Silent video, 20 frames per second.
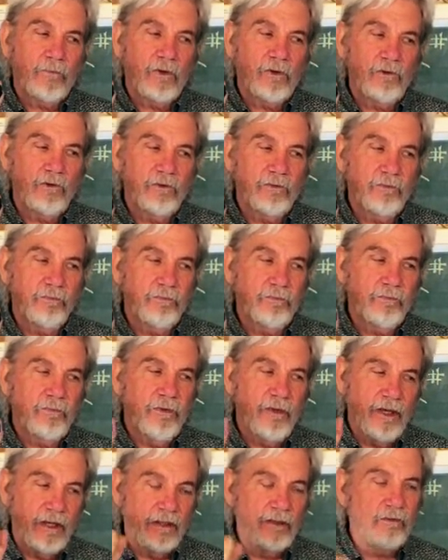
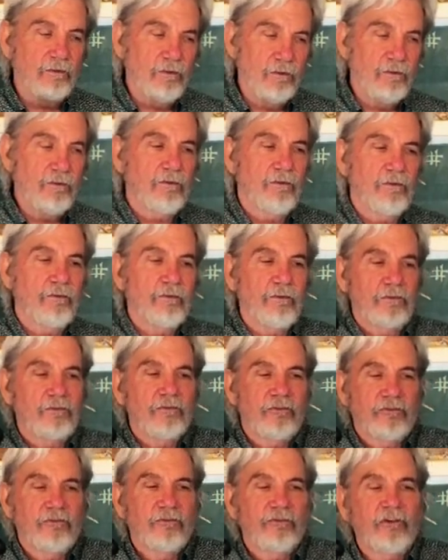that
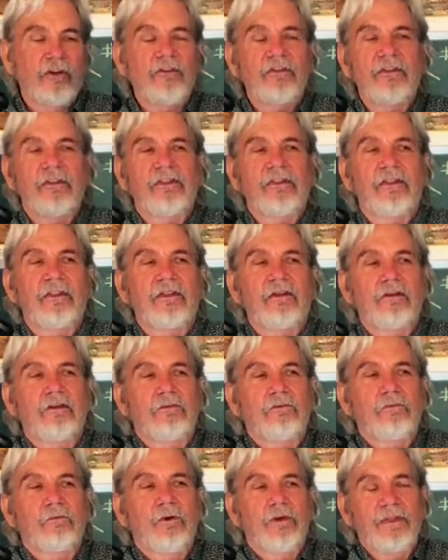so that
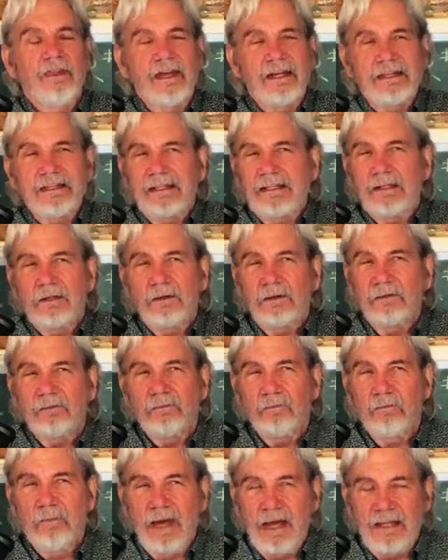when they get in a
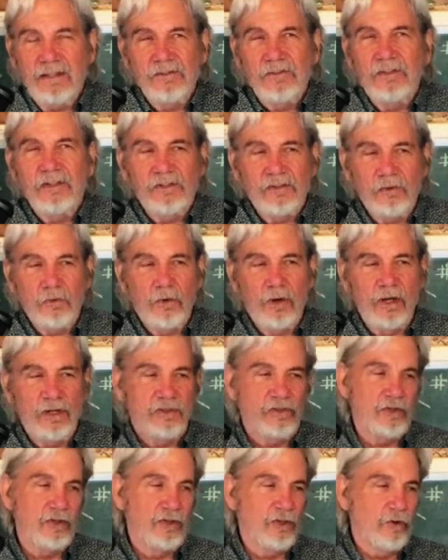bad
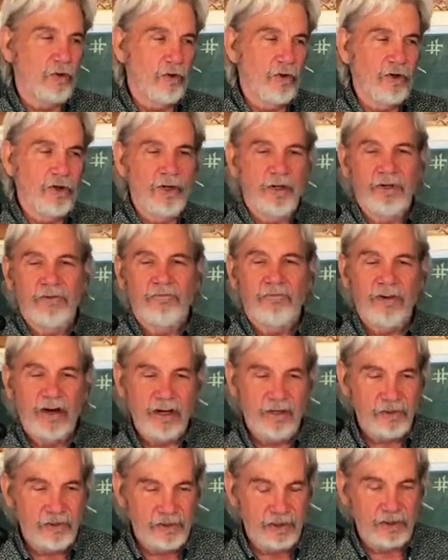situation or an
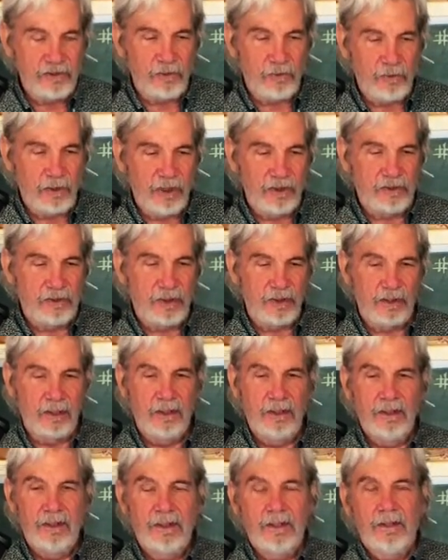unfair situation,
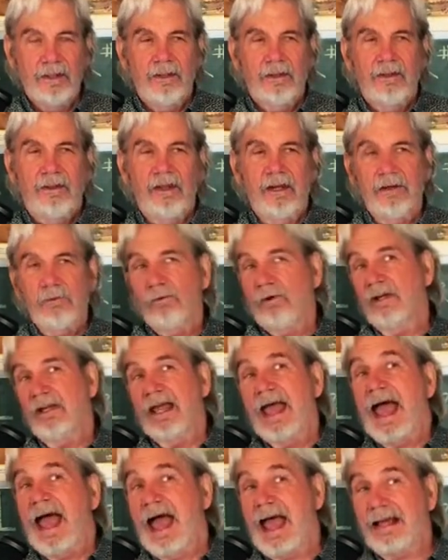they
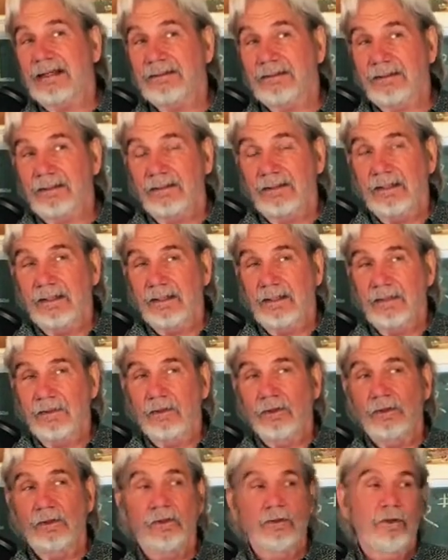react
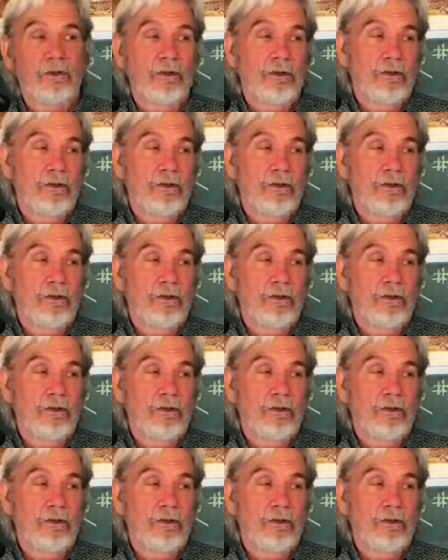either